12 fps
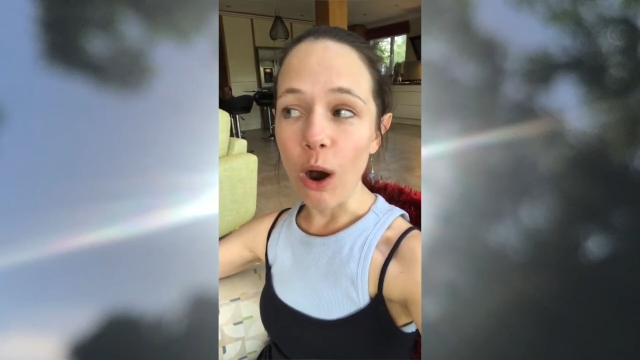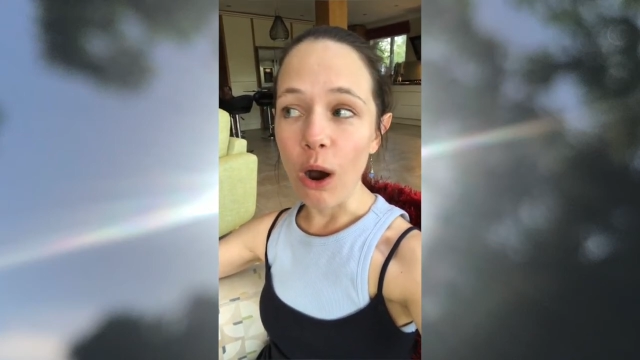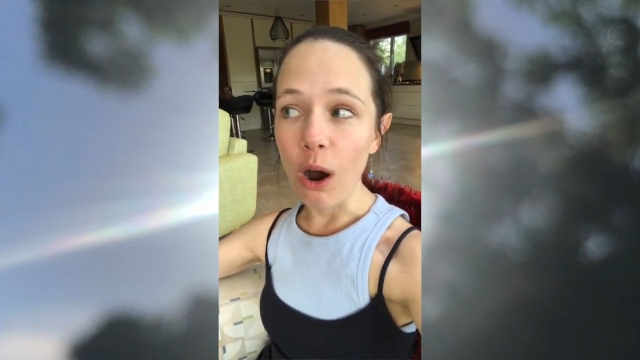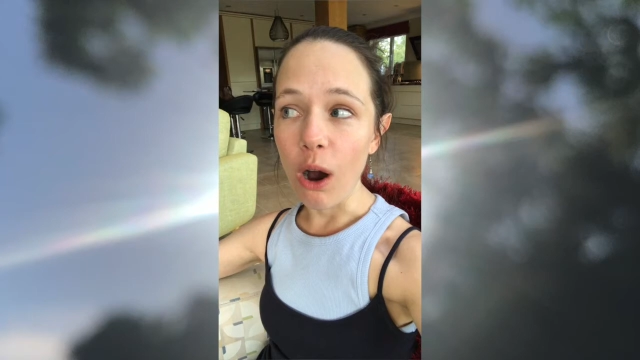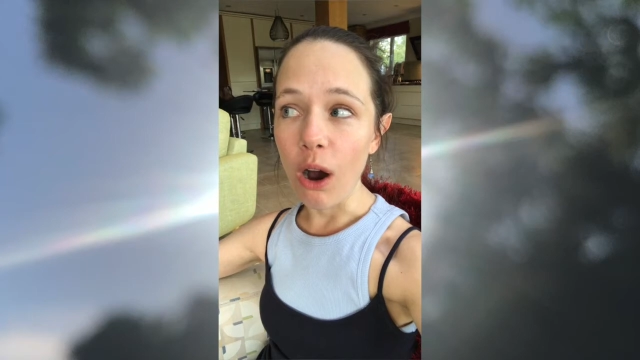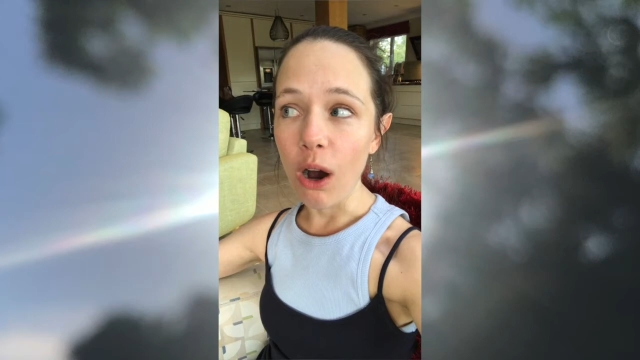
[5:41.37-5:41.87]

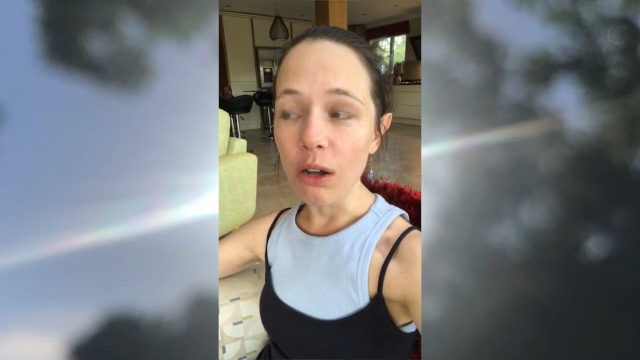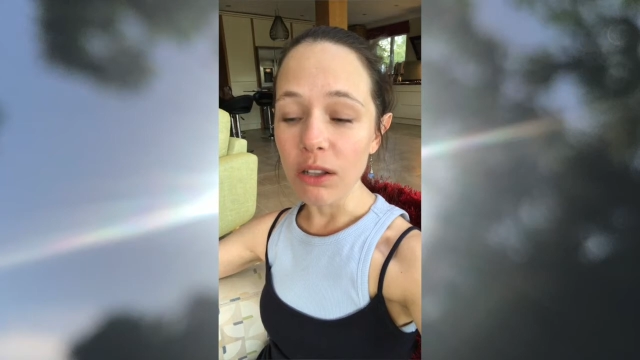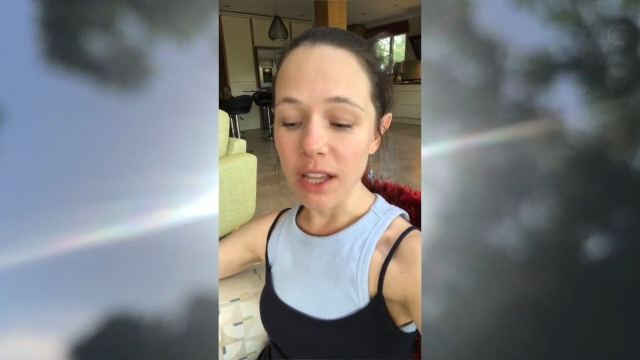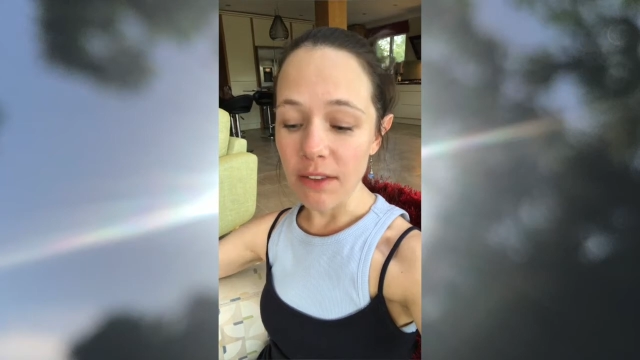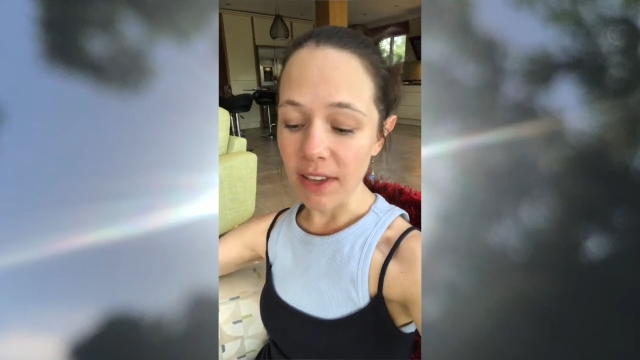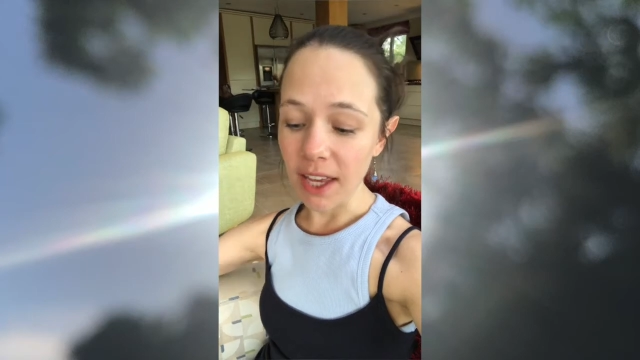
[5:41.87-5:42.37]
are
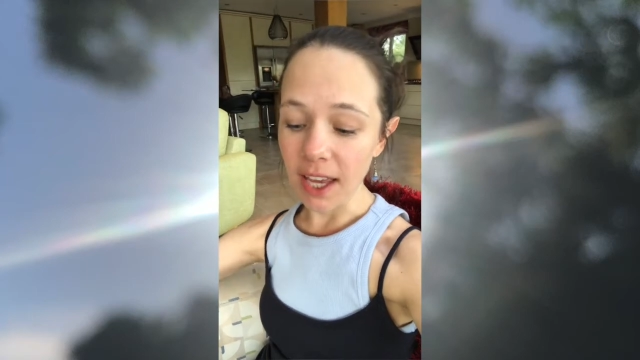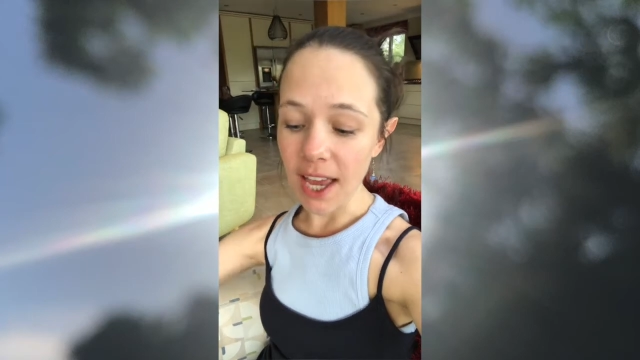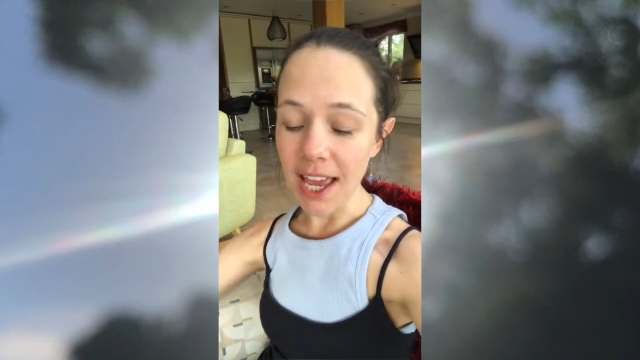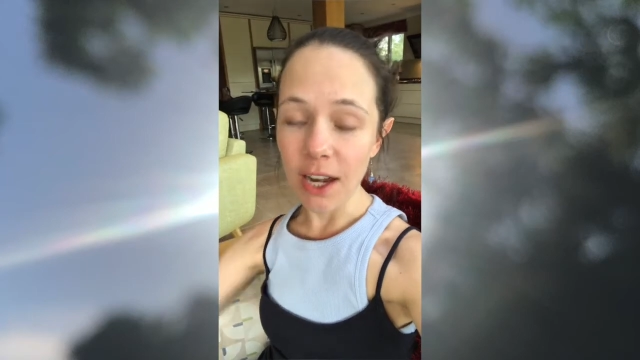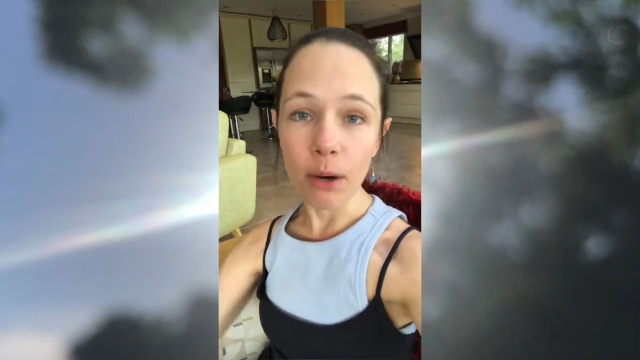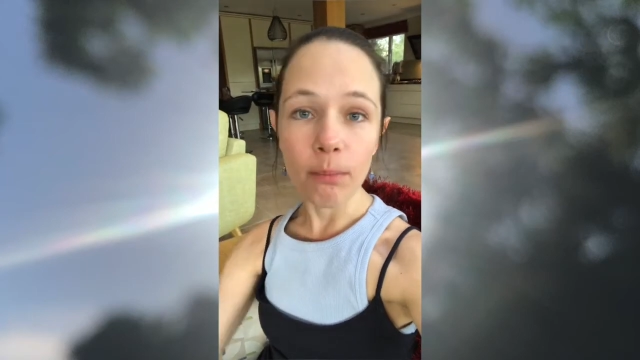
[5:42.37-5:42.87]
living
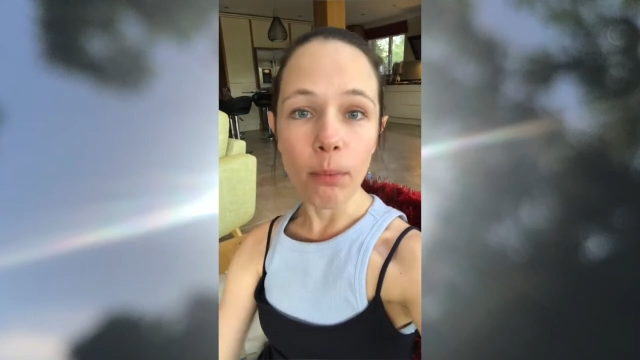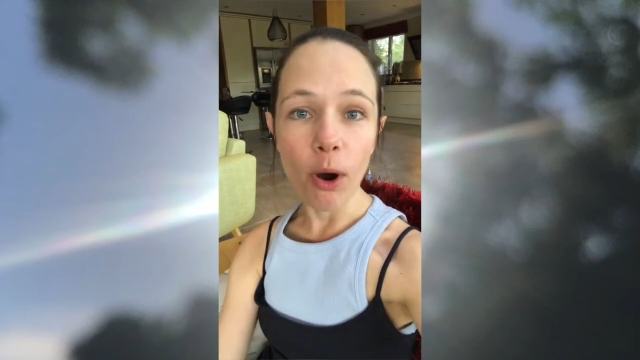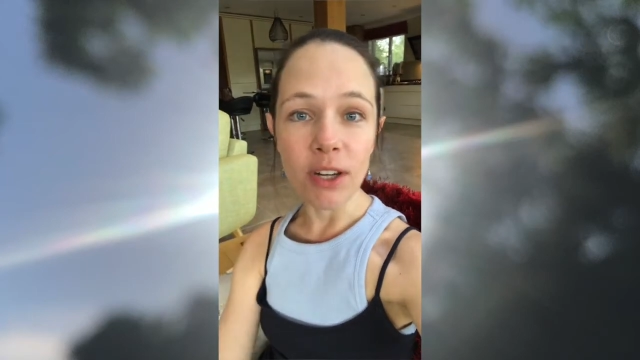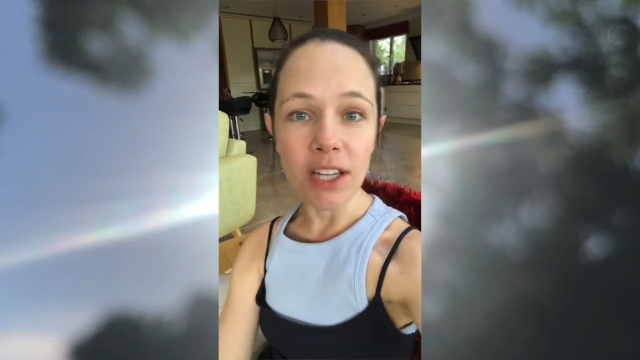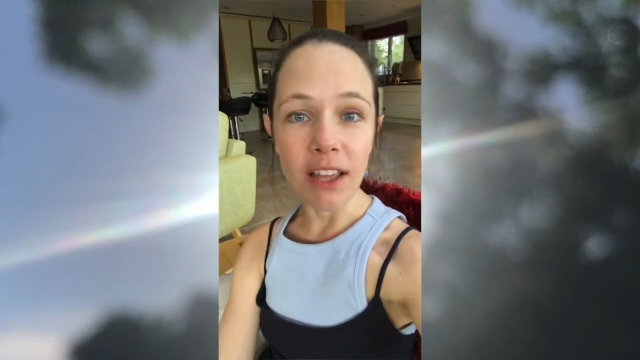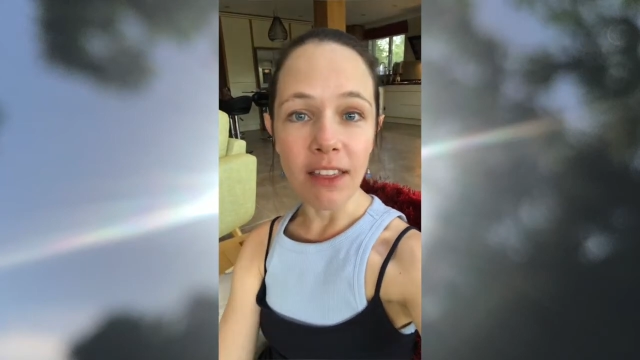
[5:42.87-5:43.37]
in a
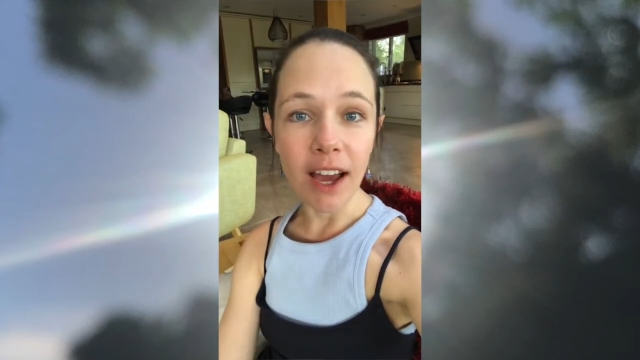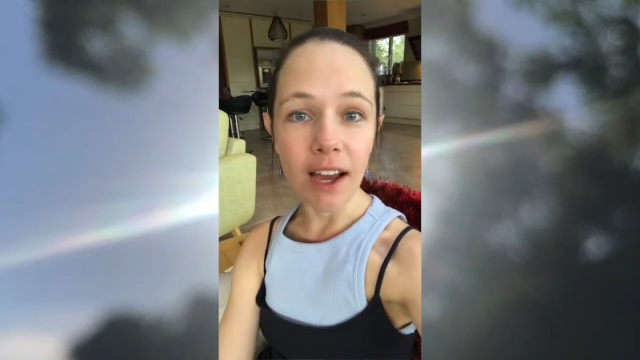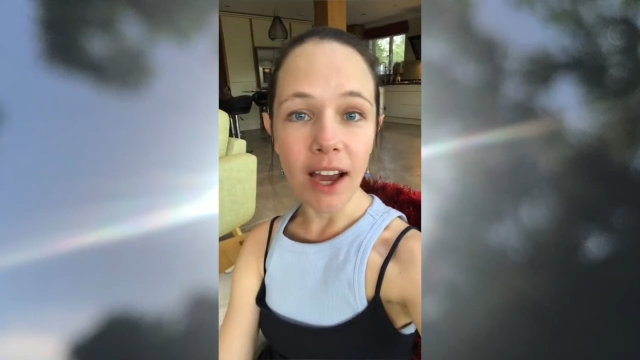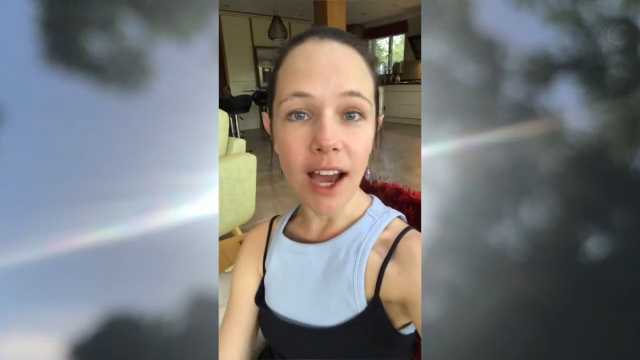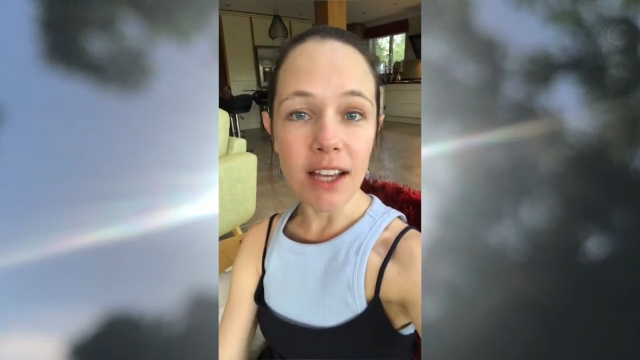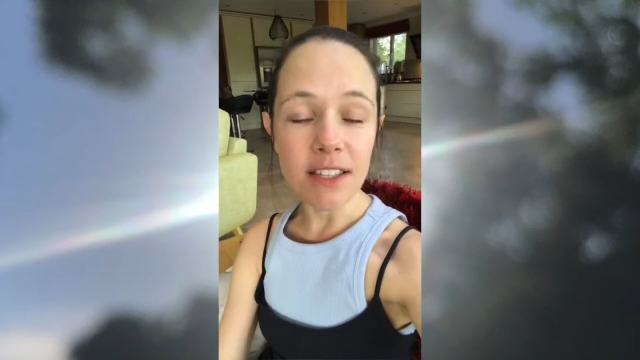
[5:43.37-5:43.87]
body that
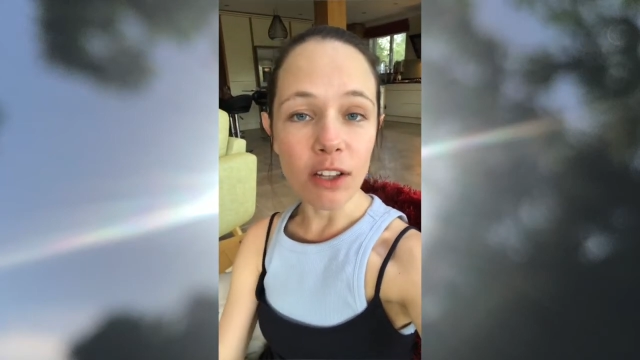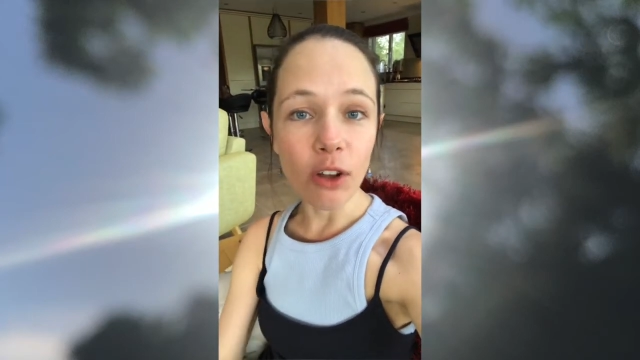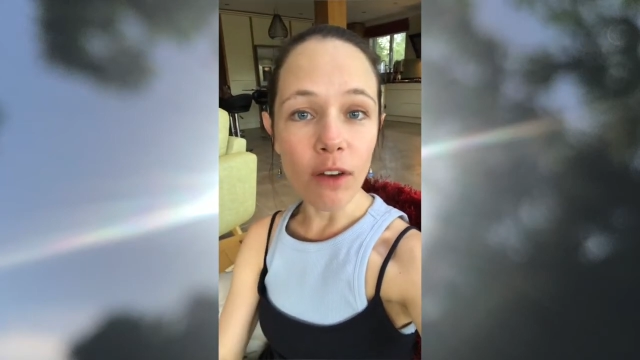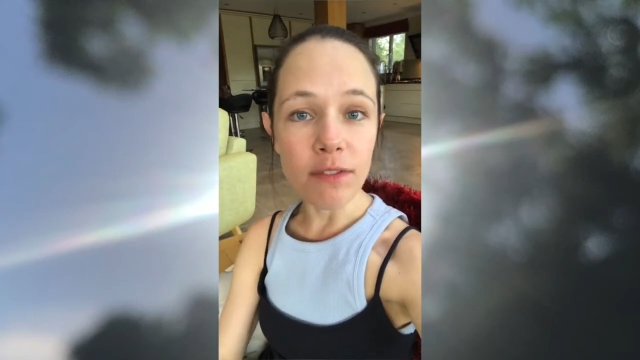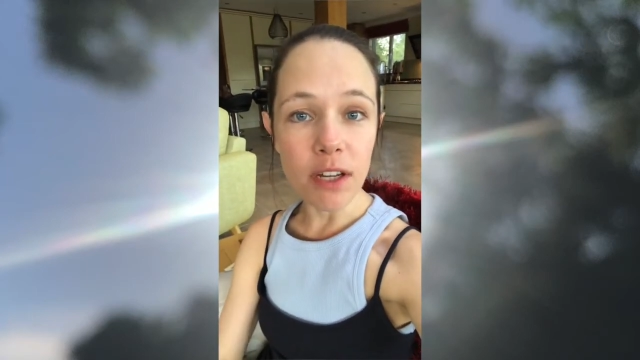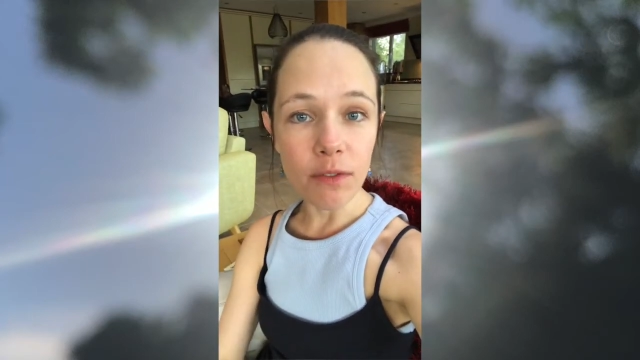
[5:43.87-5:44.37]
has a
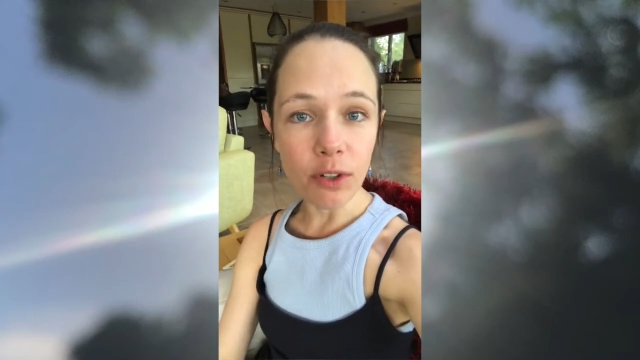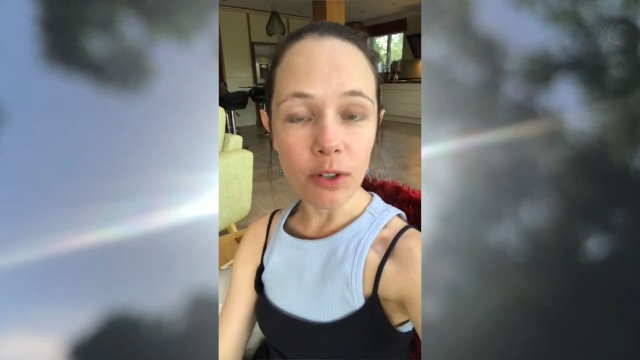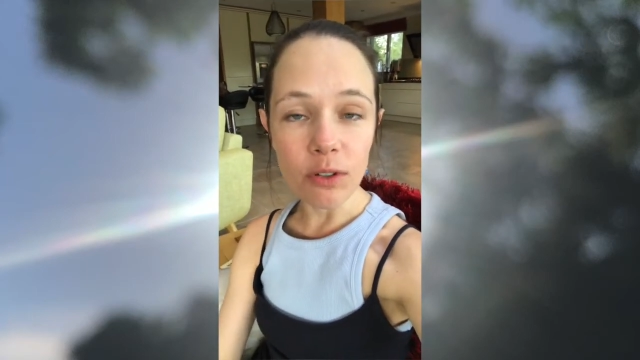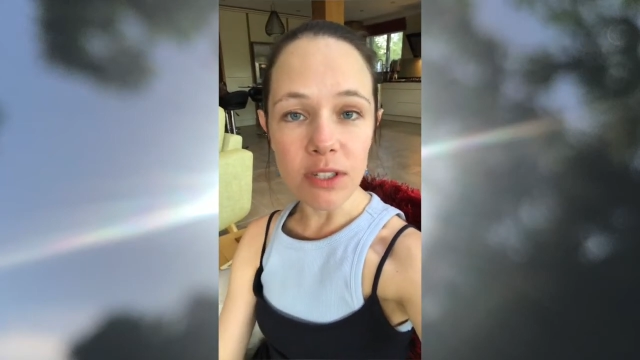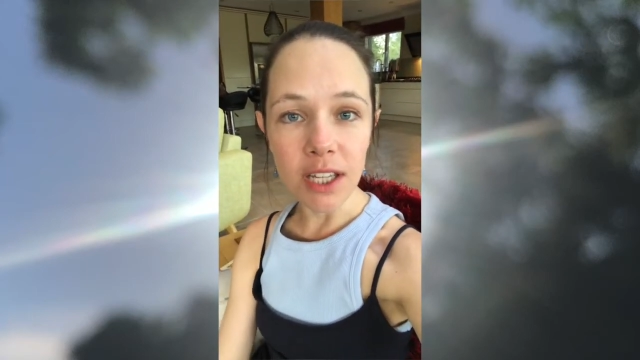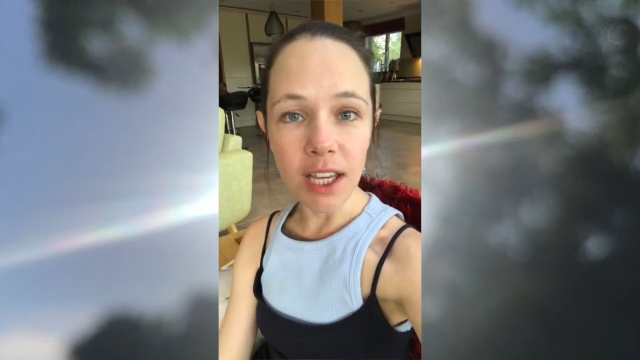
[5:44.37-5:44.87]
lot of
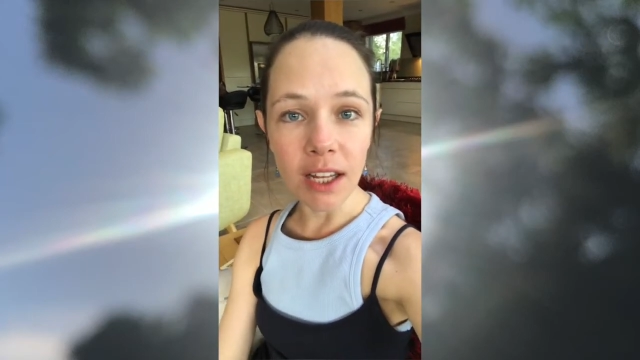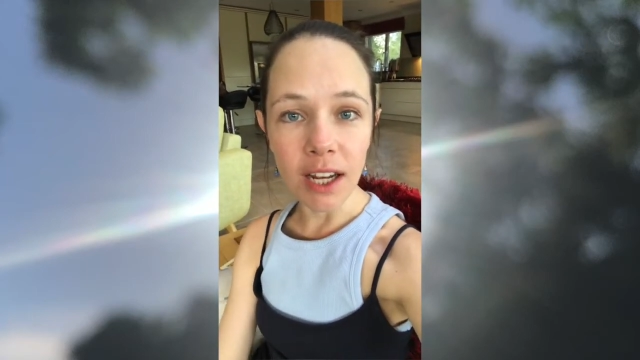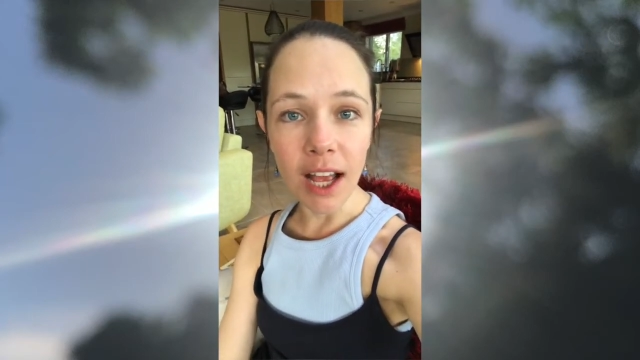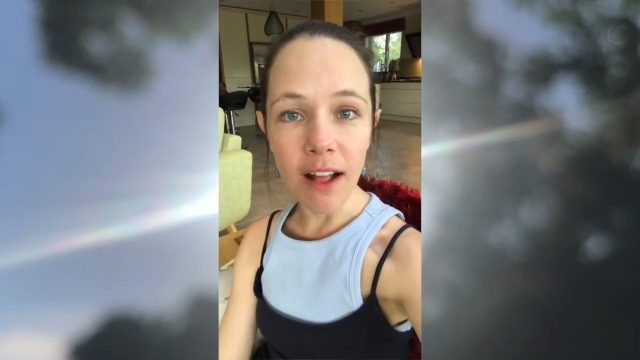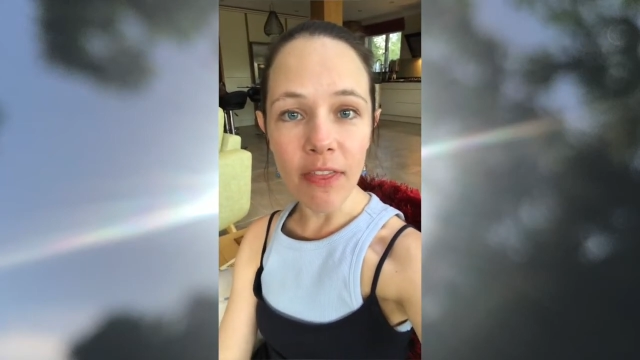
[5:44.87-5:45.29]
difficulty in it,